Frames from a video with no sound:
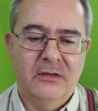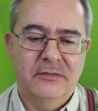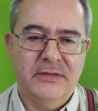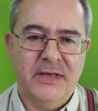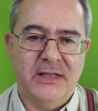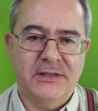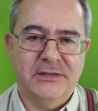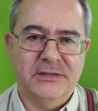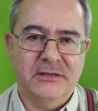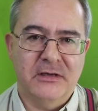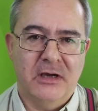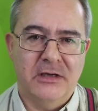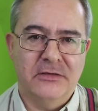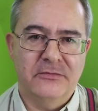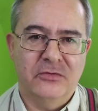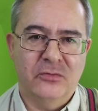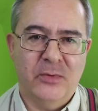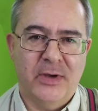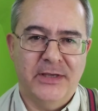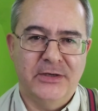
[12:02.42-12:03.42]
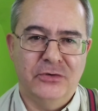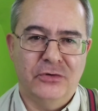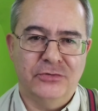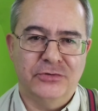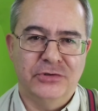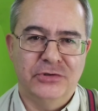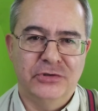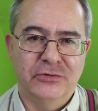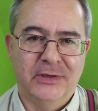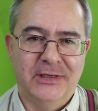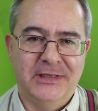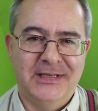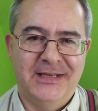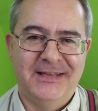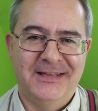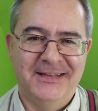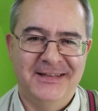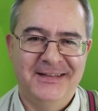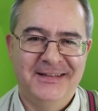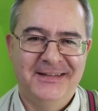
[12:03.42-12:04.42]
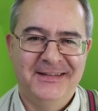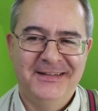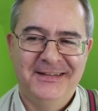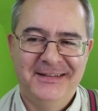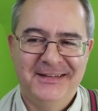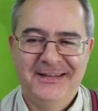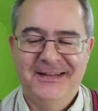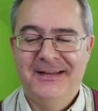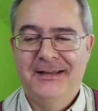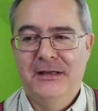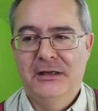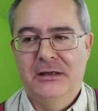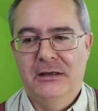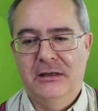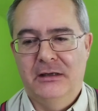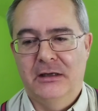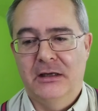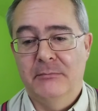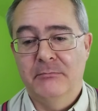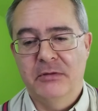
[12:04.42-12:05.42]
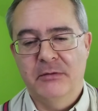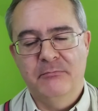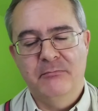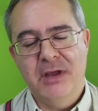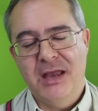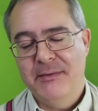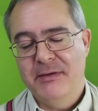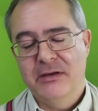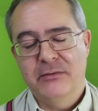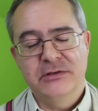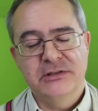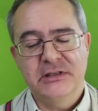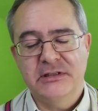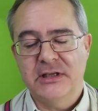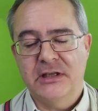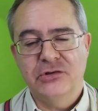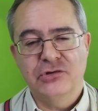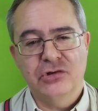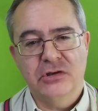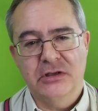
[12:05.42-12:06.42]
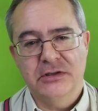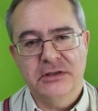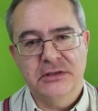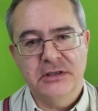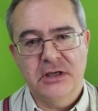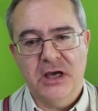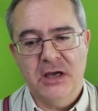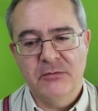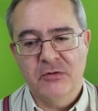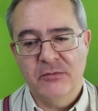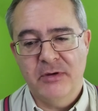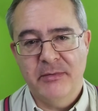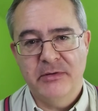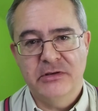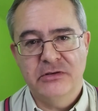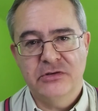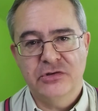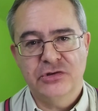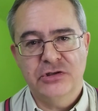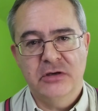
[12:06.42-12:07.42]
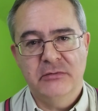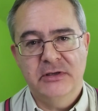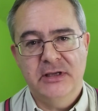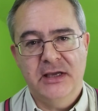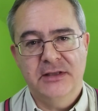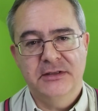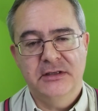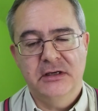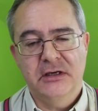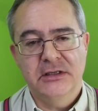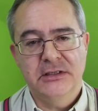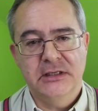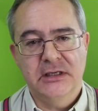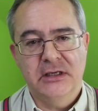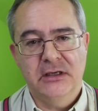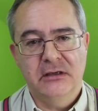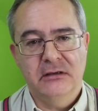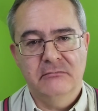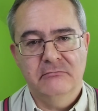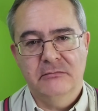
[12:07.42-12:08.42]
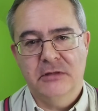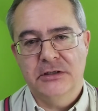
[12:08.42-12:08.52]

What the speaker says: That's kind of the way not to do it. But maybe it was essential at the time, or maybe just nobody had the idea.